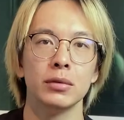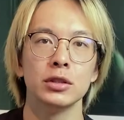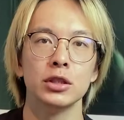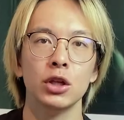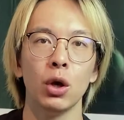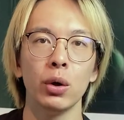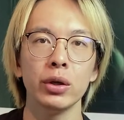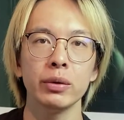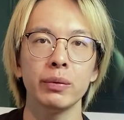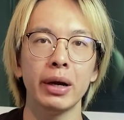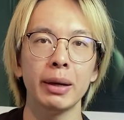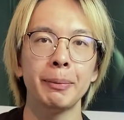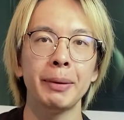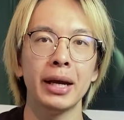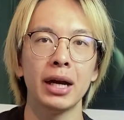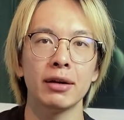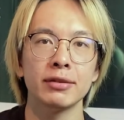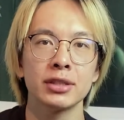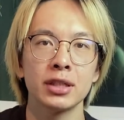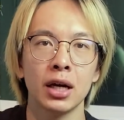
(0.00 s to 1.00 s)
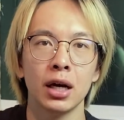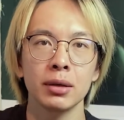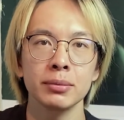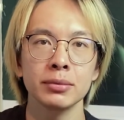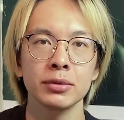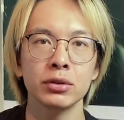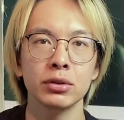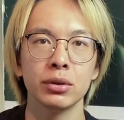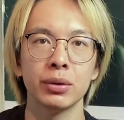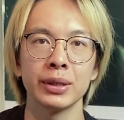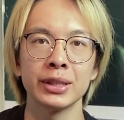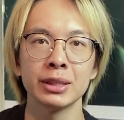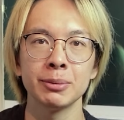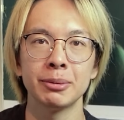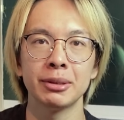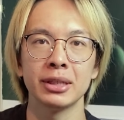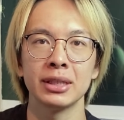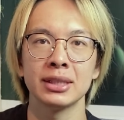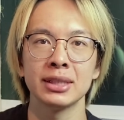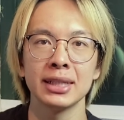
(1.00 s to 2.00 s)
Knowing the right payoffs comes through
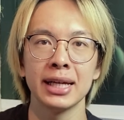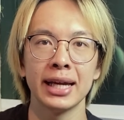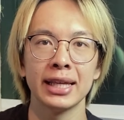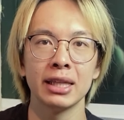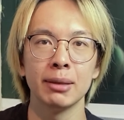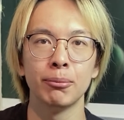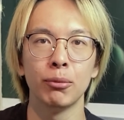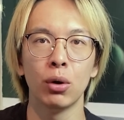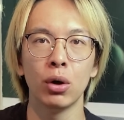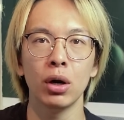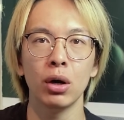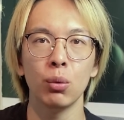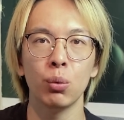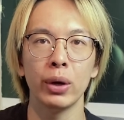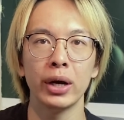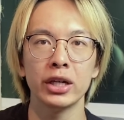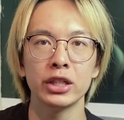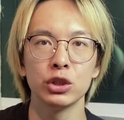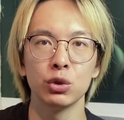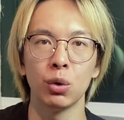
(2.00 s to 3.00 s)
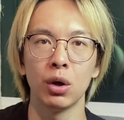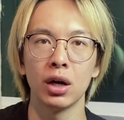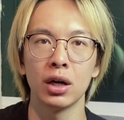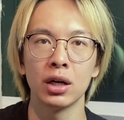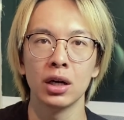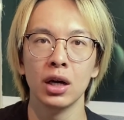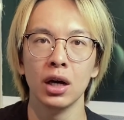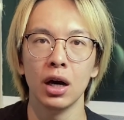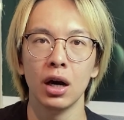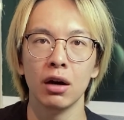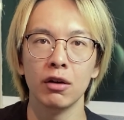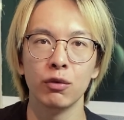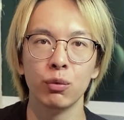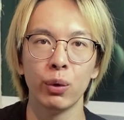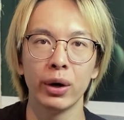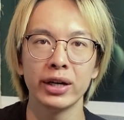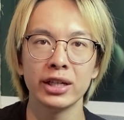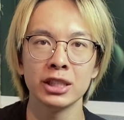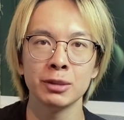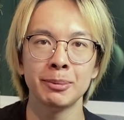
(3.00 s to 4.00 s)
experience, and the more aware you are of
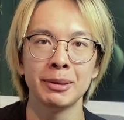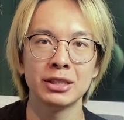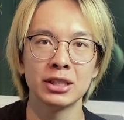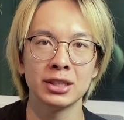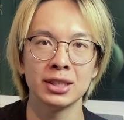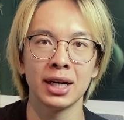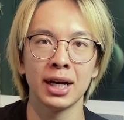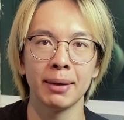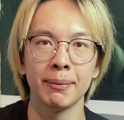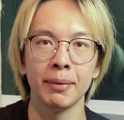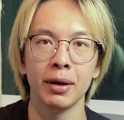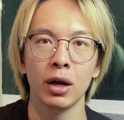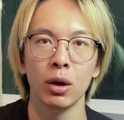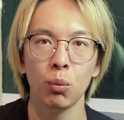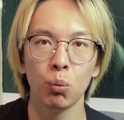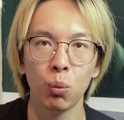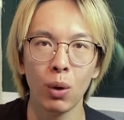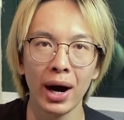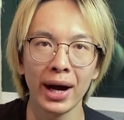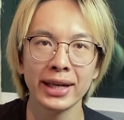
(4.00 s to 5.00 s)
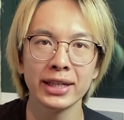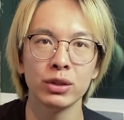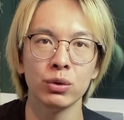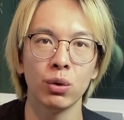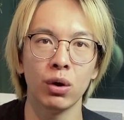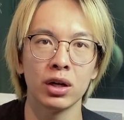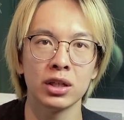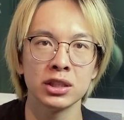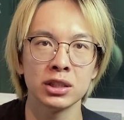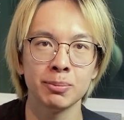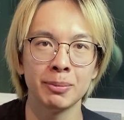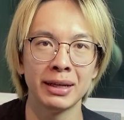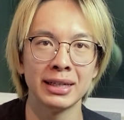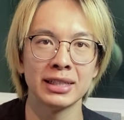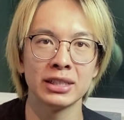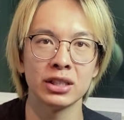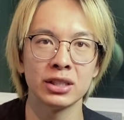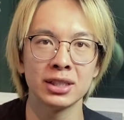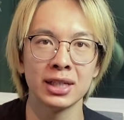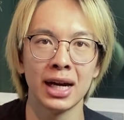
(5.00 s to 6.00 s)
where you spend your time, why you are spending
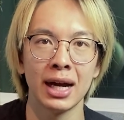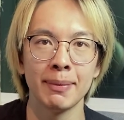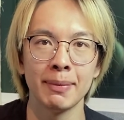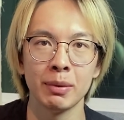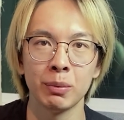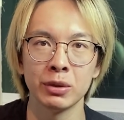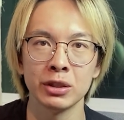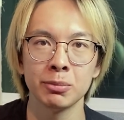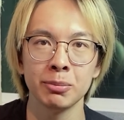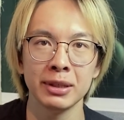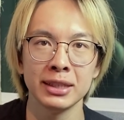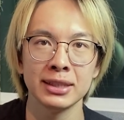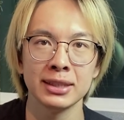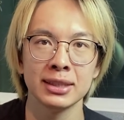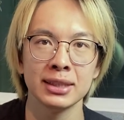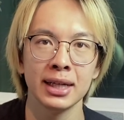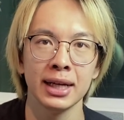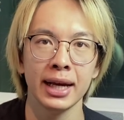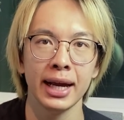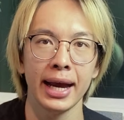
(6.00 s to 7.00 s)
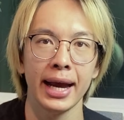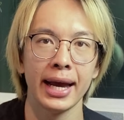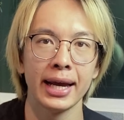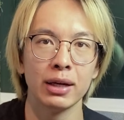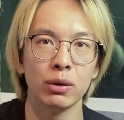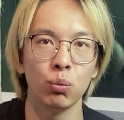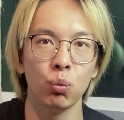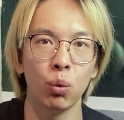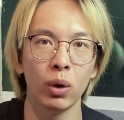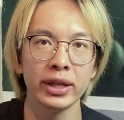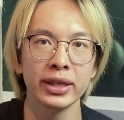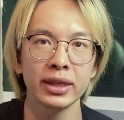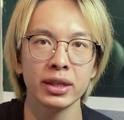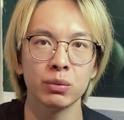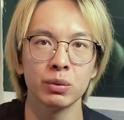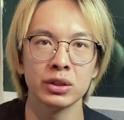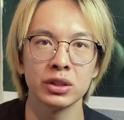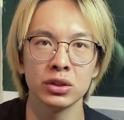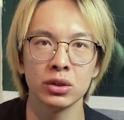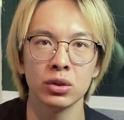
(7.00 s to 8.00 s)
your time in which places, and what the
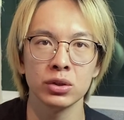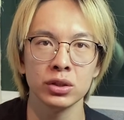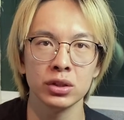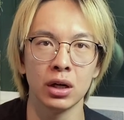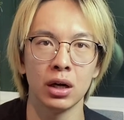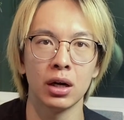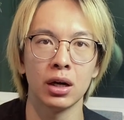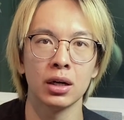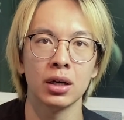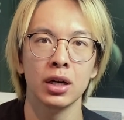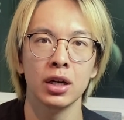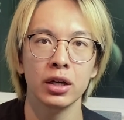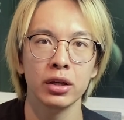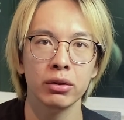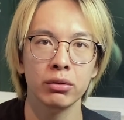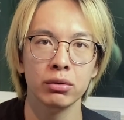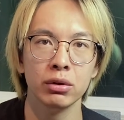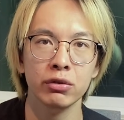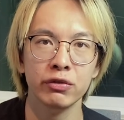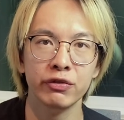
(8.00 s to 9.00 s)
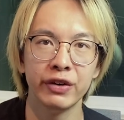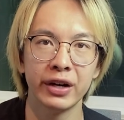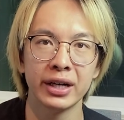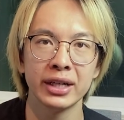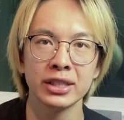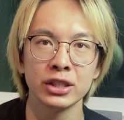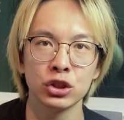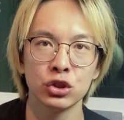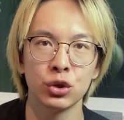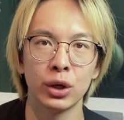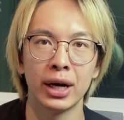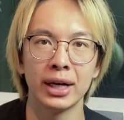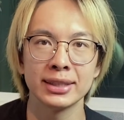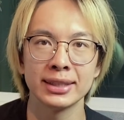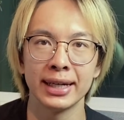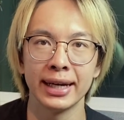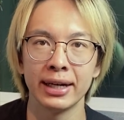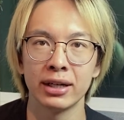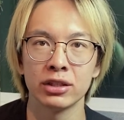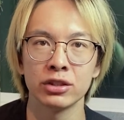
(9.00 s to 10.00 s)
results are through various trials and
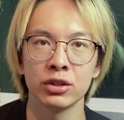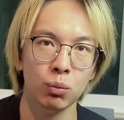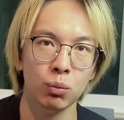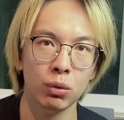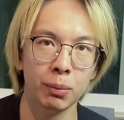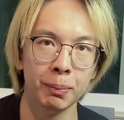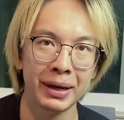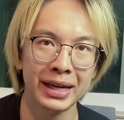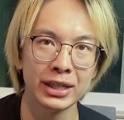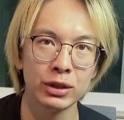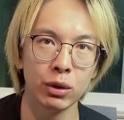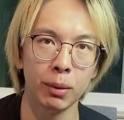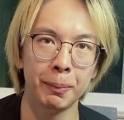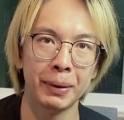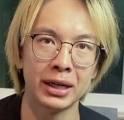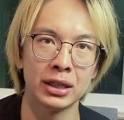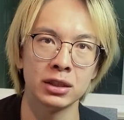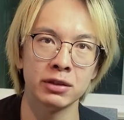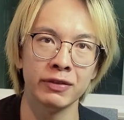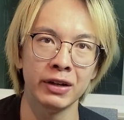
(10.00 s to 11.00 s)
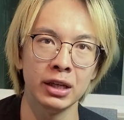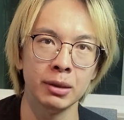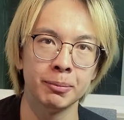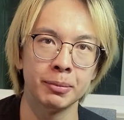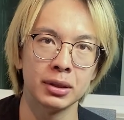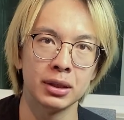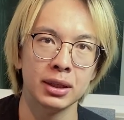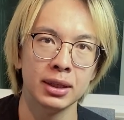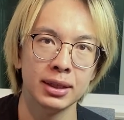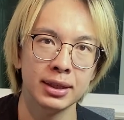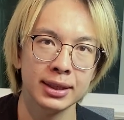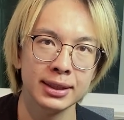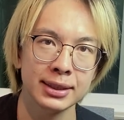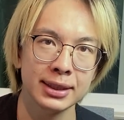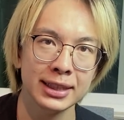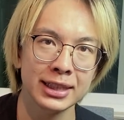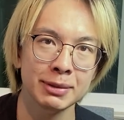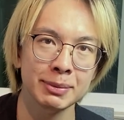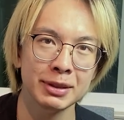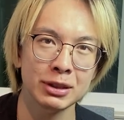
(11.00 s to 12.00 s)
errors make you a better developer. This
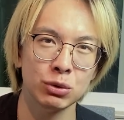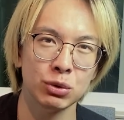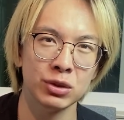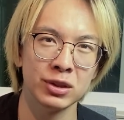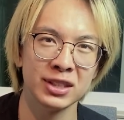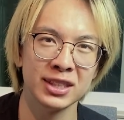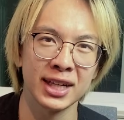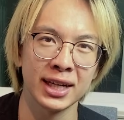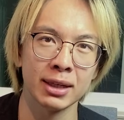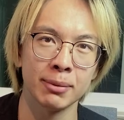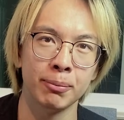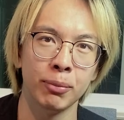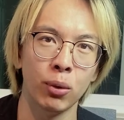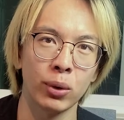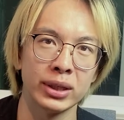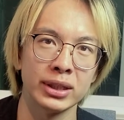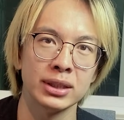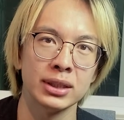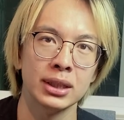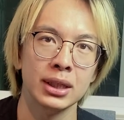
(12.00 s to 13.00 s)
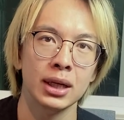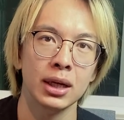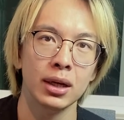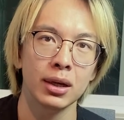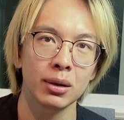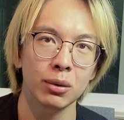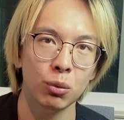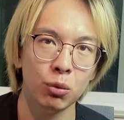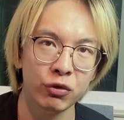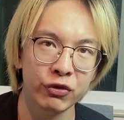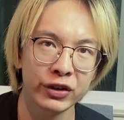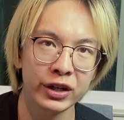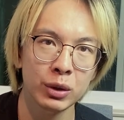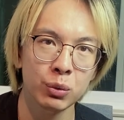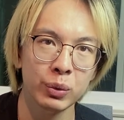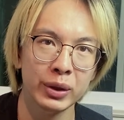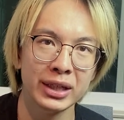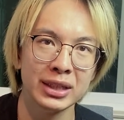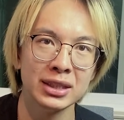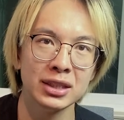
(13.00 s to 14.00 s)
leads me to the second point. Free
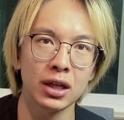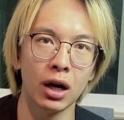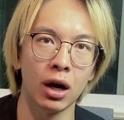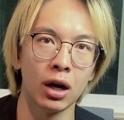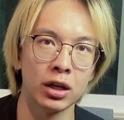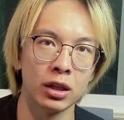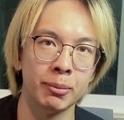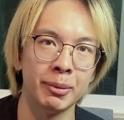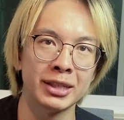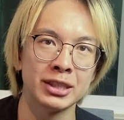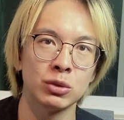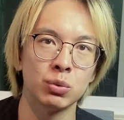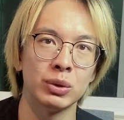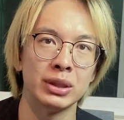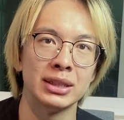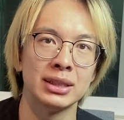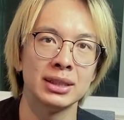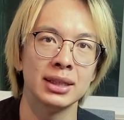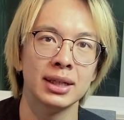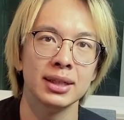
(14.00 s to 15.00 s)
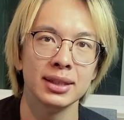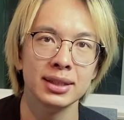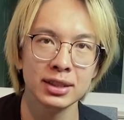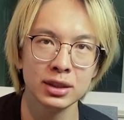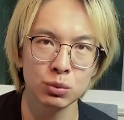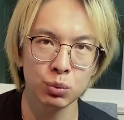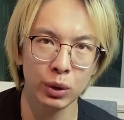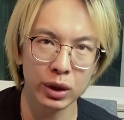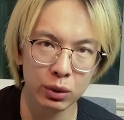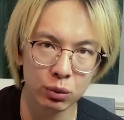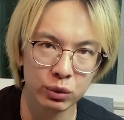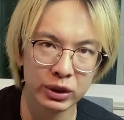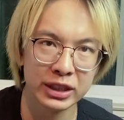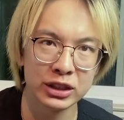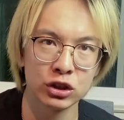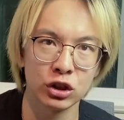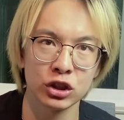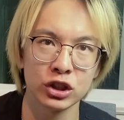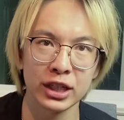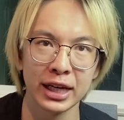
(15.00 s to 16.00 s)
wins are the best wins. This is where
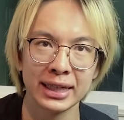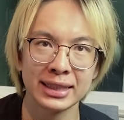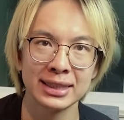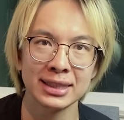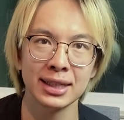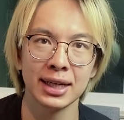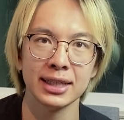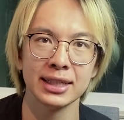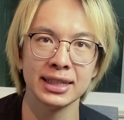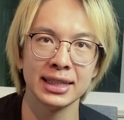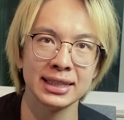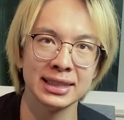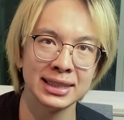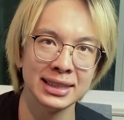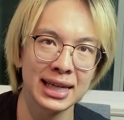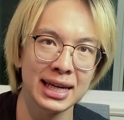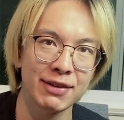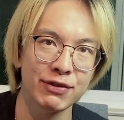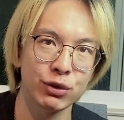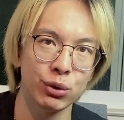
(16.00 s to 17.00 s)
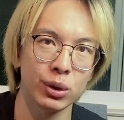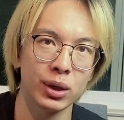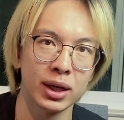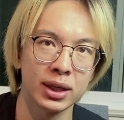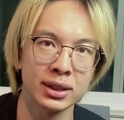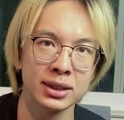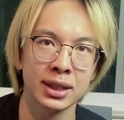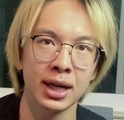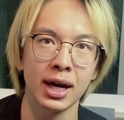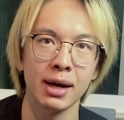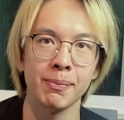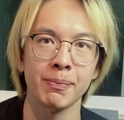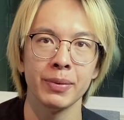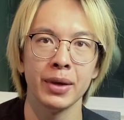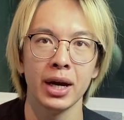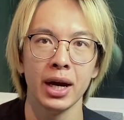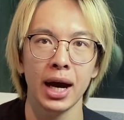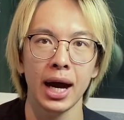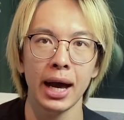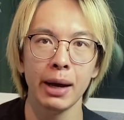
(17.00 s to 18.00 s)
research and study can save you a lot of time.
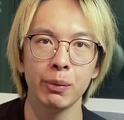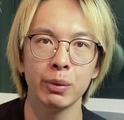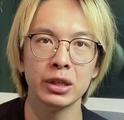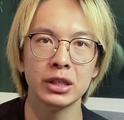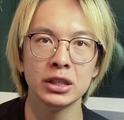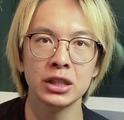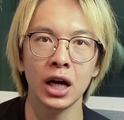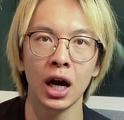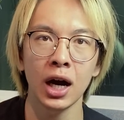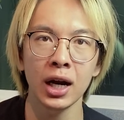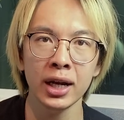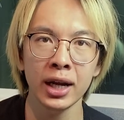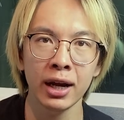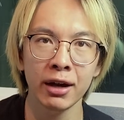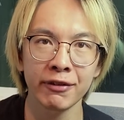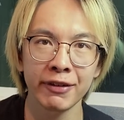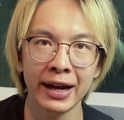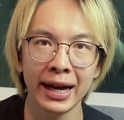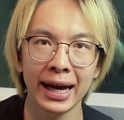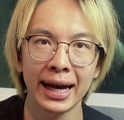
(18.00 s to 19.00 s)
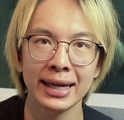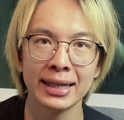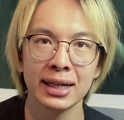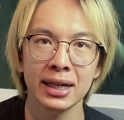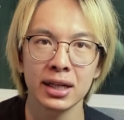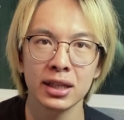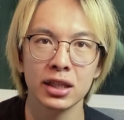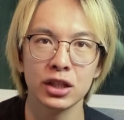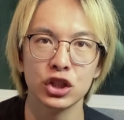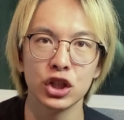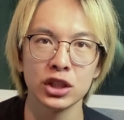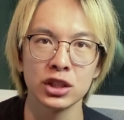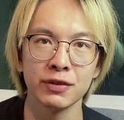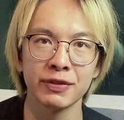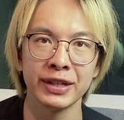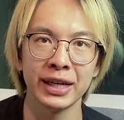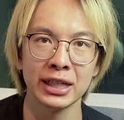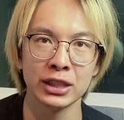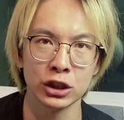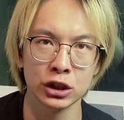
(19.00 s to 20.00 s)
I would not have had the
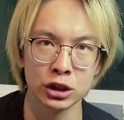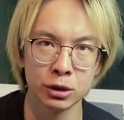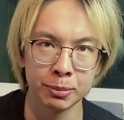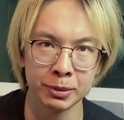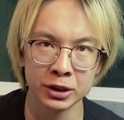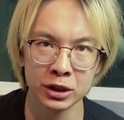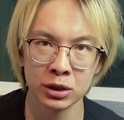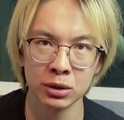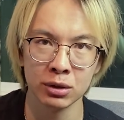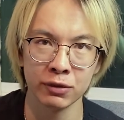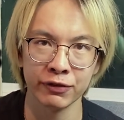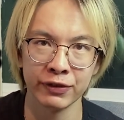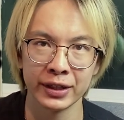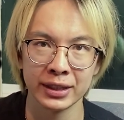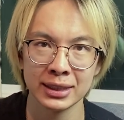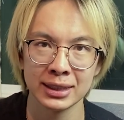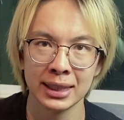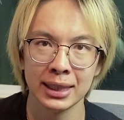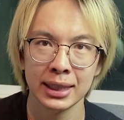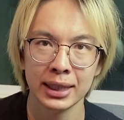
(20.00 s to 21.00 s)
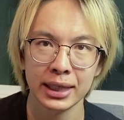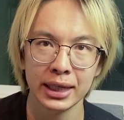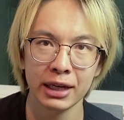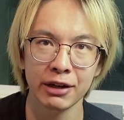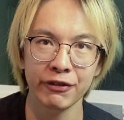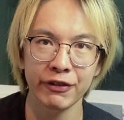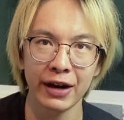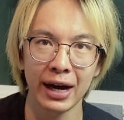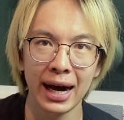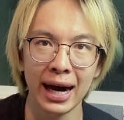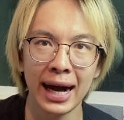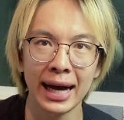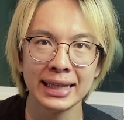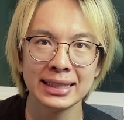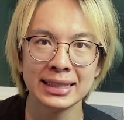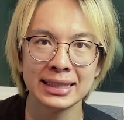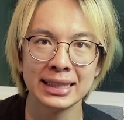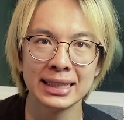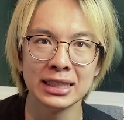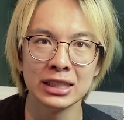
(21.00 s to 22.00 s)
justification to pursue the fix if I
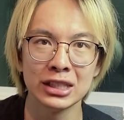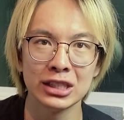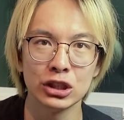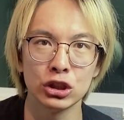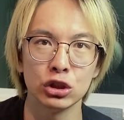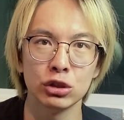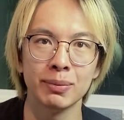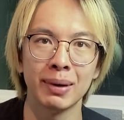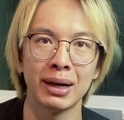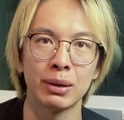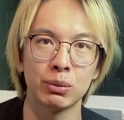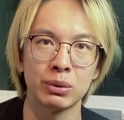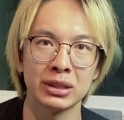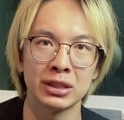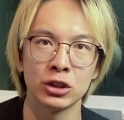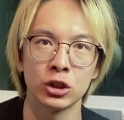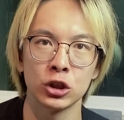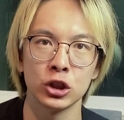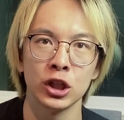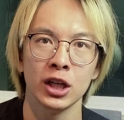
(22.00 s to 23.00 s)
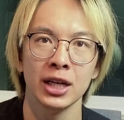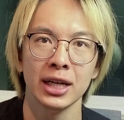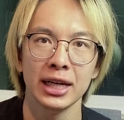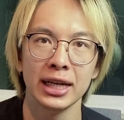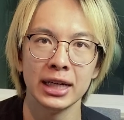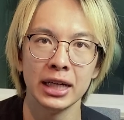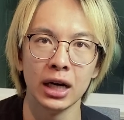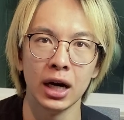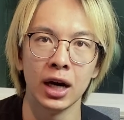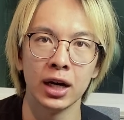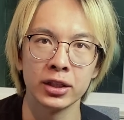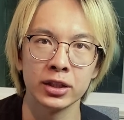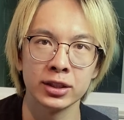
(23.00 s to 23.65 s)
didn't do my research in other